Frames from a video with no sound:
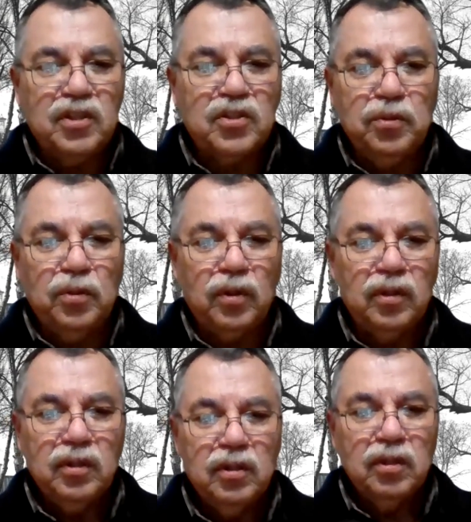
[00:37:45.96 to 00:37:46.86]
at school.
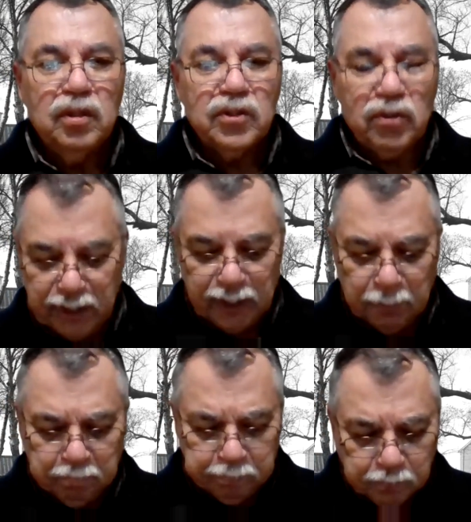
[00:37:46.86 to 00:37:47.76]
So I
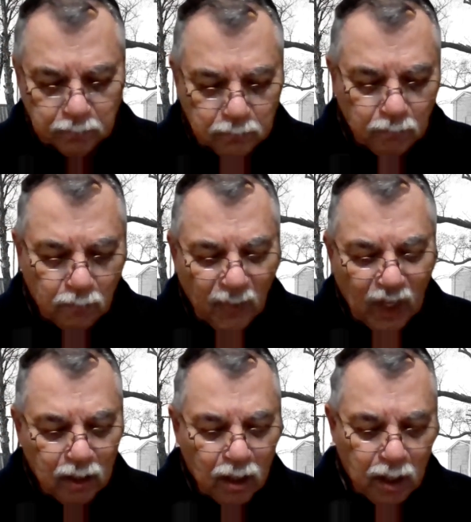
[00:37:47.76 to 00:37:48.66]
did.
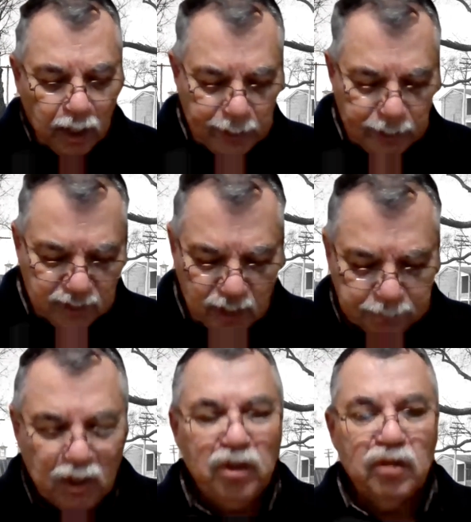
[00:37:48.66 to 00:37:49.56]
I got accepted
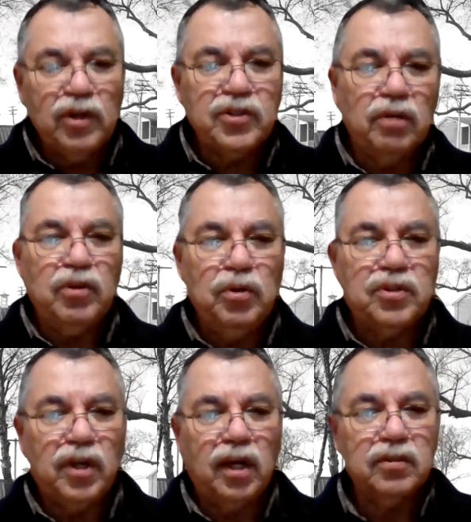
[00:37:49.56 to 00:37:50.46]
to the University of
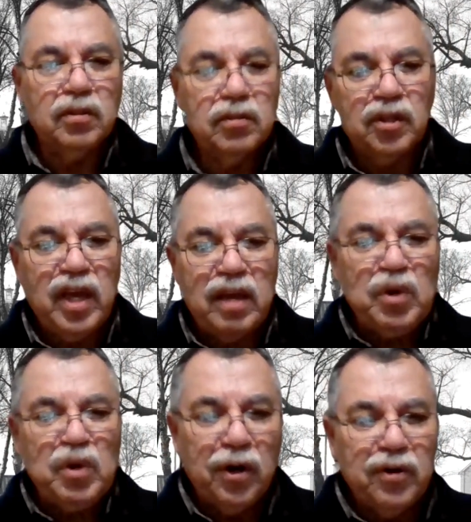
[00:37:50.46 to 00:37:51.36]
Utah. She gave
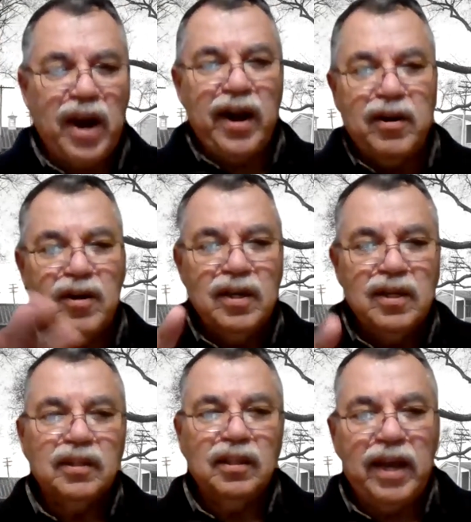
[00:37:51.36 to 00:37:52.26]
me her entire
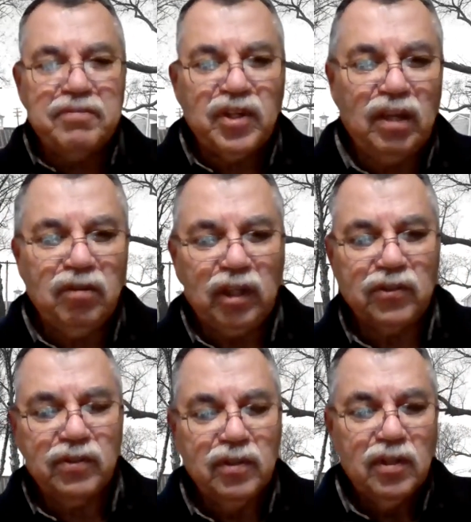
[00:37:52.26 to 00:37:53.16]
life
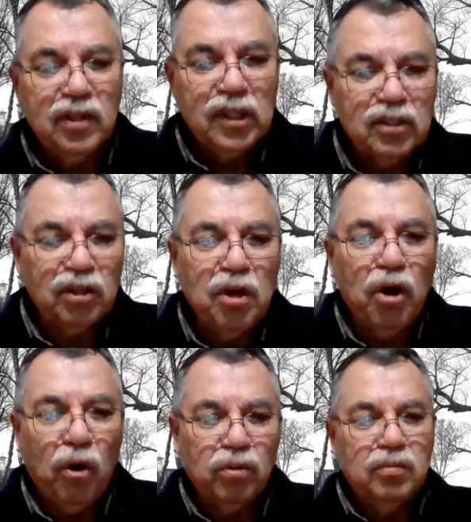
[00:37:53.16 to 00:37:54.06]
savings to
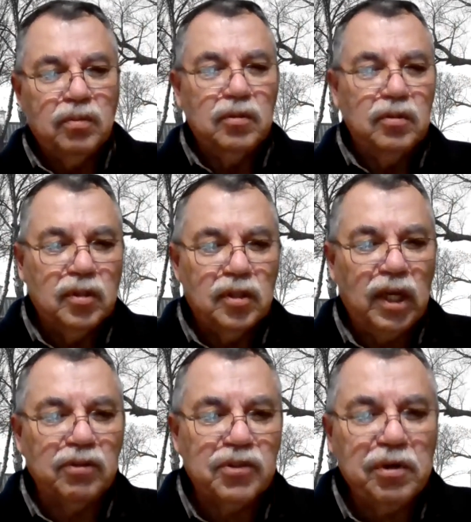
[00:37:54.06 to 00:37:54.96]
go.
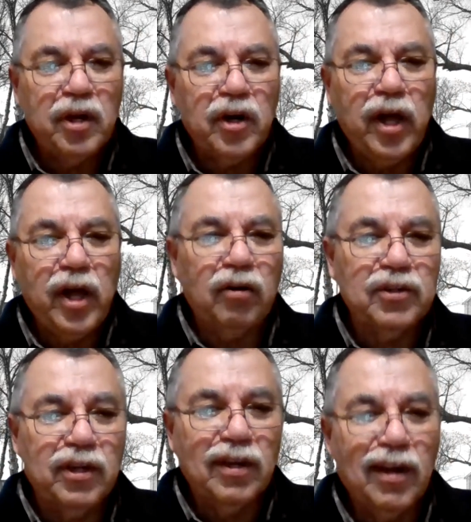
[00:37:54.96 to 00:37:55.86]
That was
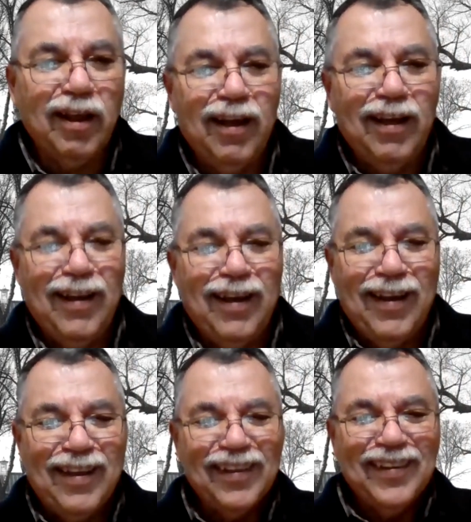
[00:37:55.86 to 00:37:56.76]
$300.
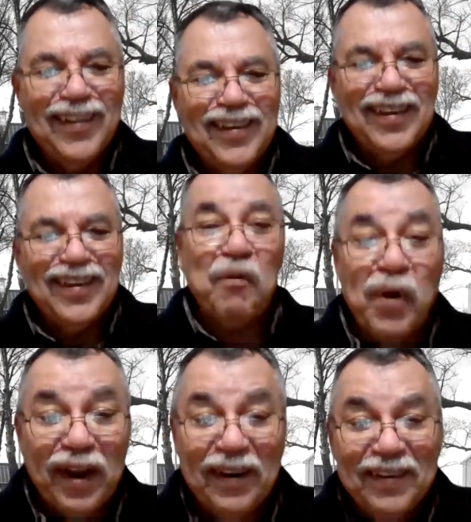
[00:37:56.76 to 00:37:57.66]
And I
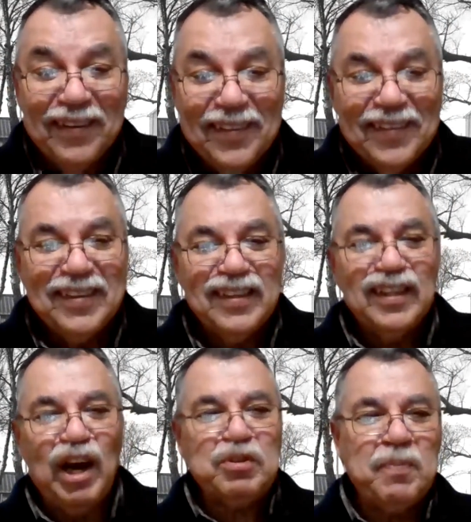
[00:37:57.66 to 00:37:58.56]
went.
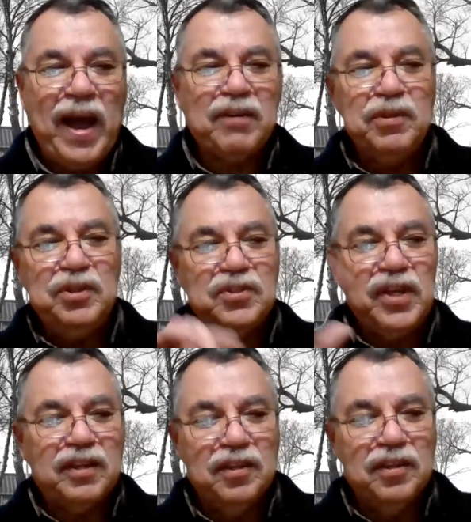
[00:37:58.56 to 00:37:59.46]
That was back when you
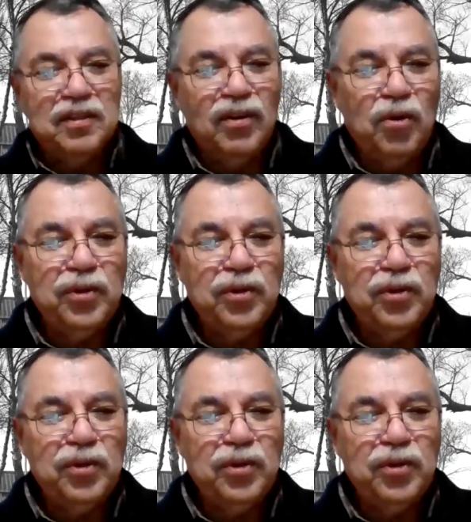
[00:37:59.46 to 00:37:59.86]
take a whole